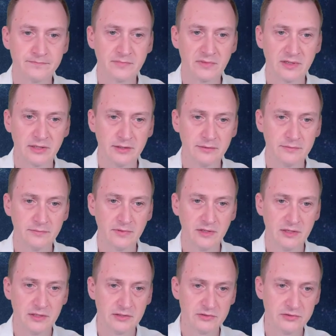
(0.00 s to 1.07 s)
Yeah,
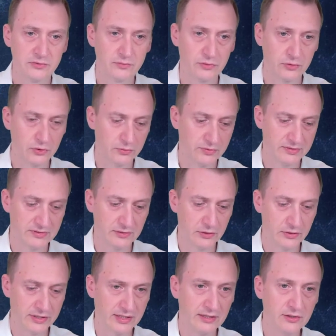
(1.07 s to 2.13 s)
so we'll go and
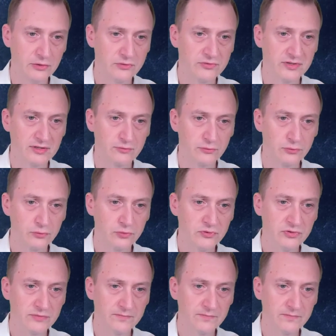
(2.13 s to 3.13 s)
log in using root,